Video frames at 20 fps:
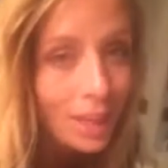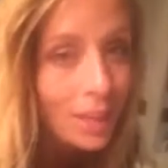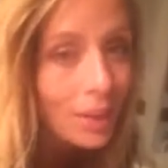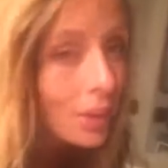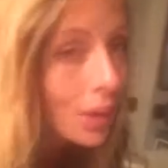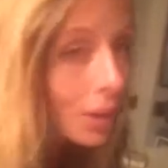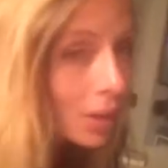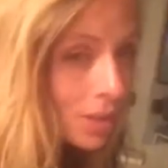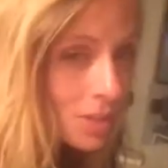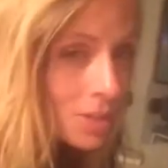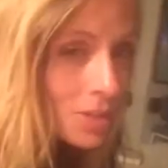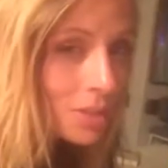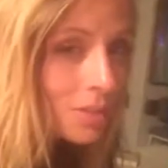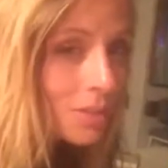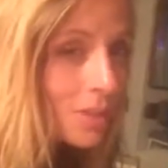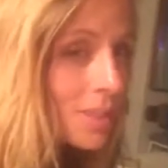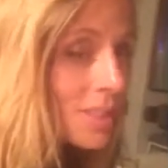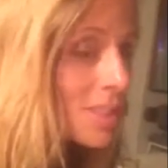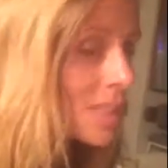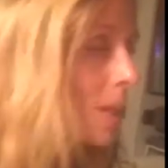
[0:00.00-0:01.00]
They had a car
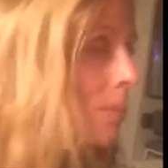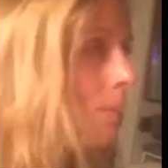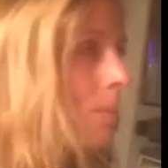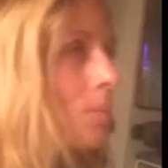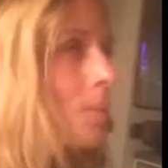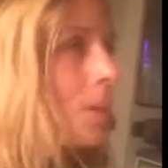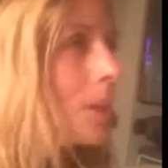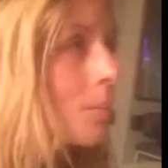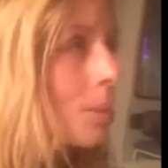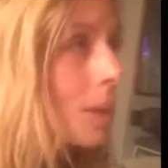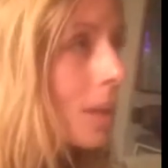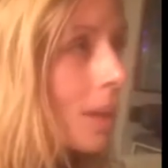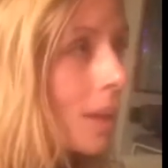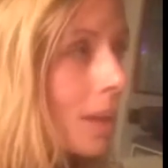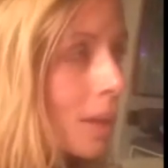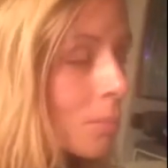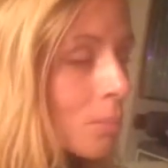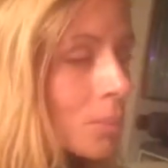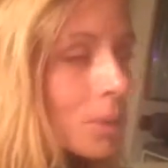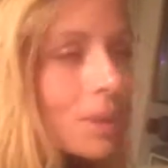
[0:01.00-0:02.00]
service come and pick me
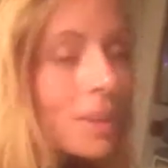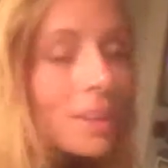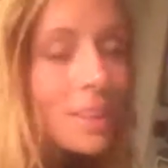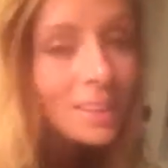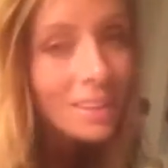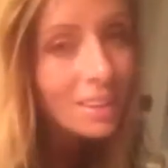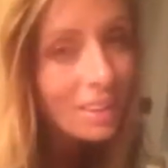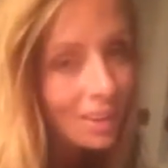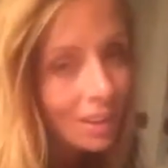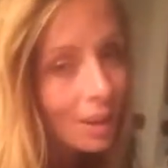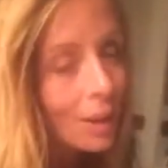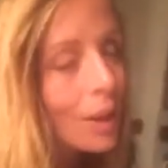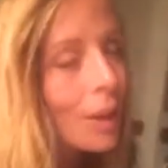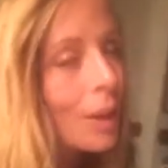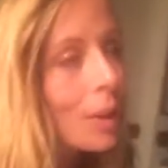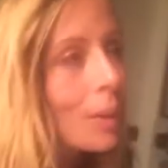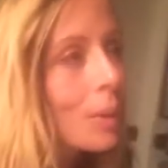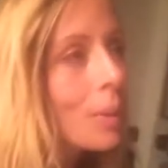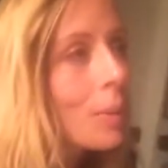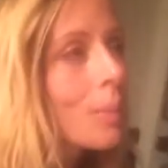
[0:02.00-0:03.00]
up.
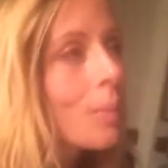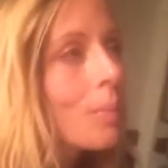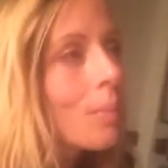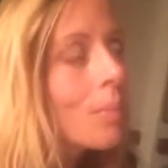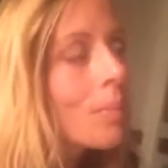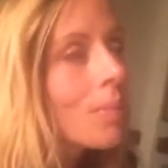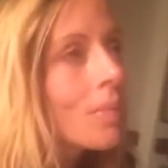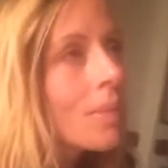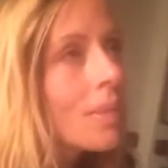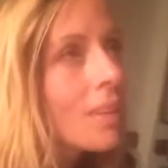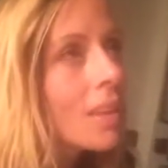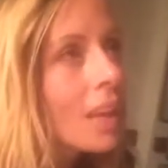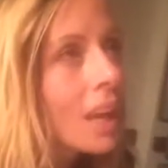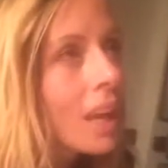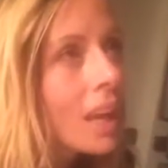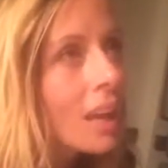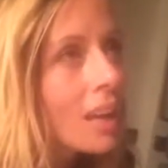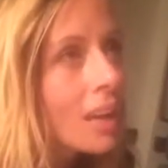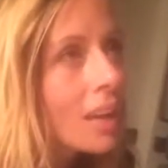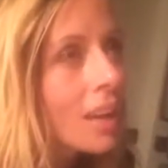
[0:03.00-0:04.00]

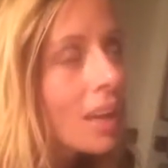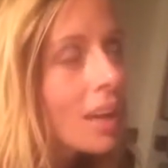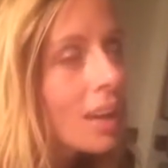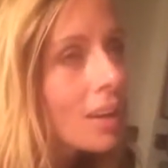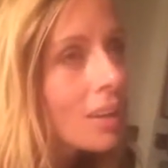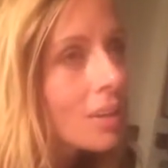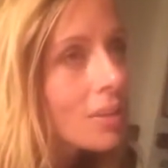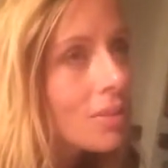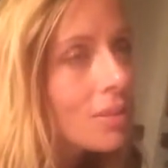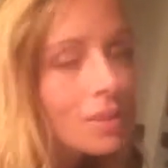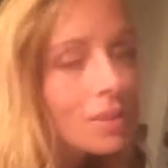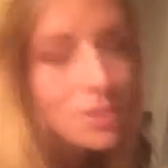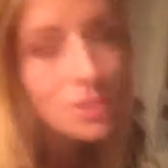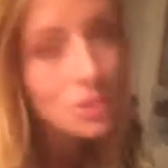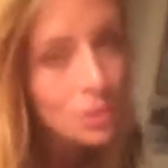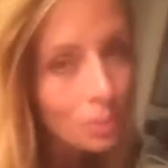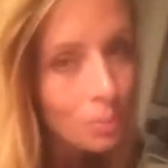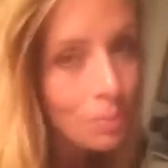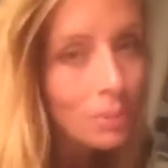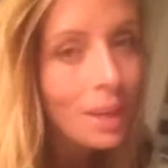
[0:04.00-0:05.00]
I feel
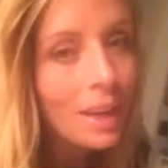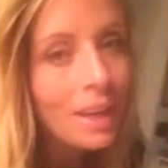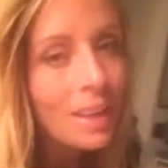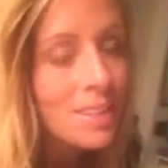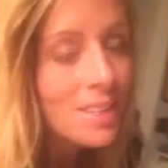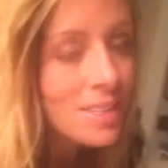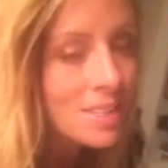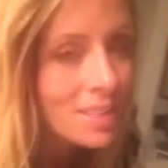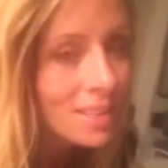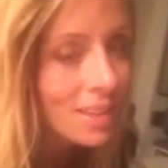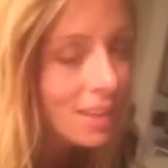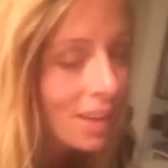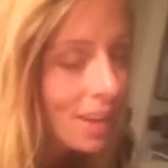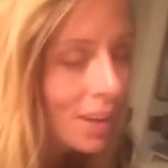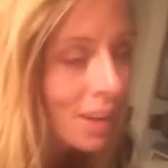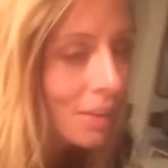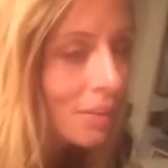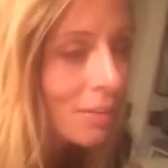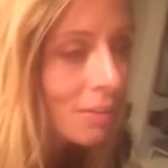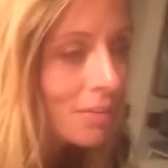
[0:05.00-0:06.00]
so blessed to
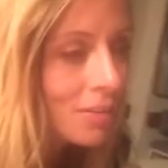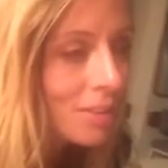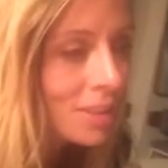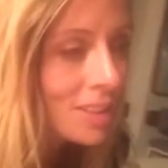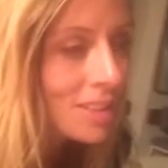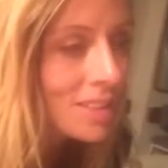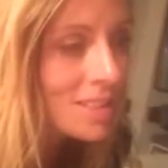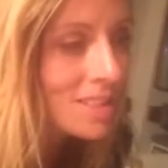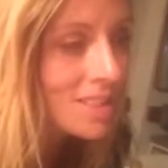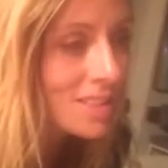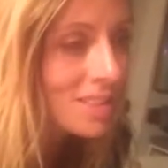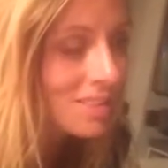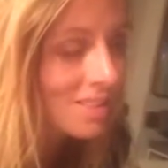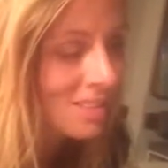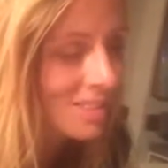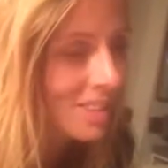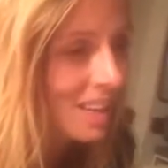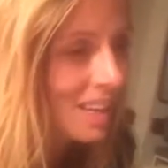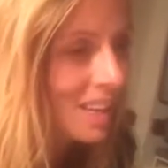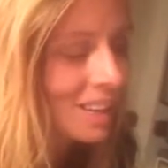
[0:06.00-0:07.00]
have this
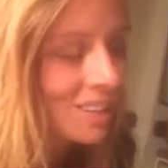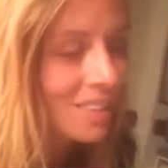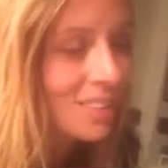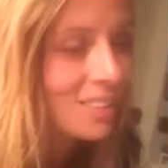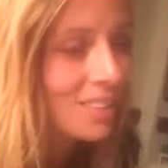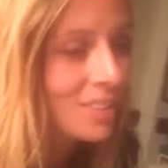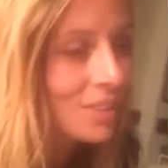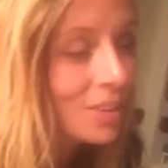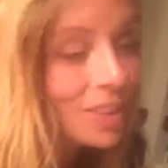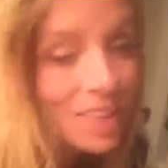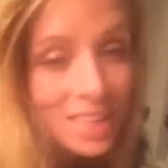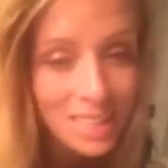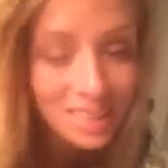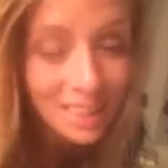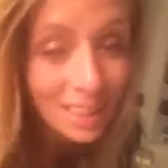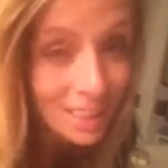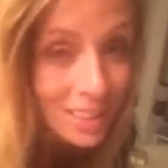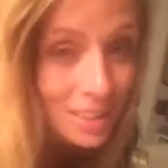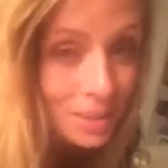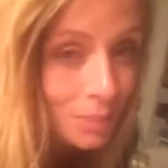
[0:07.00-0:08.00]

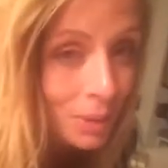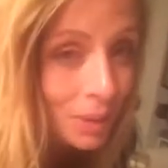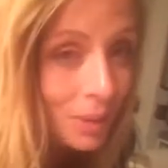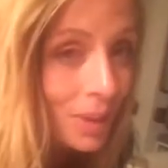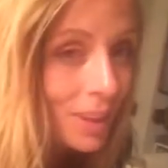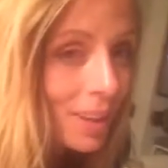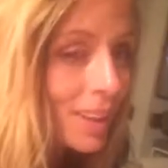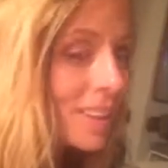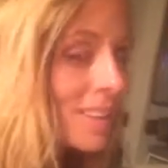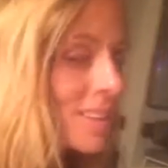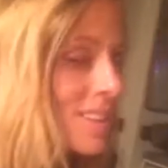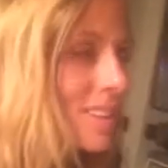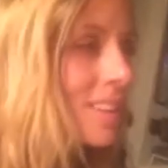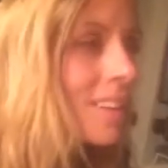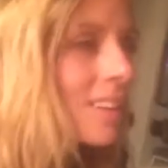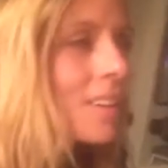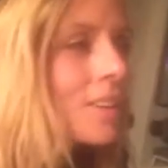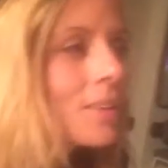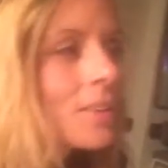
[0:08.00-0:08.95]
crazy experience.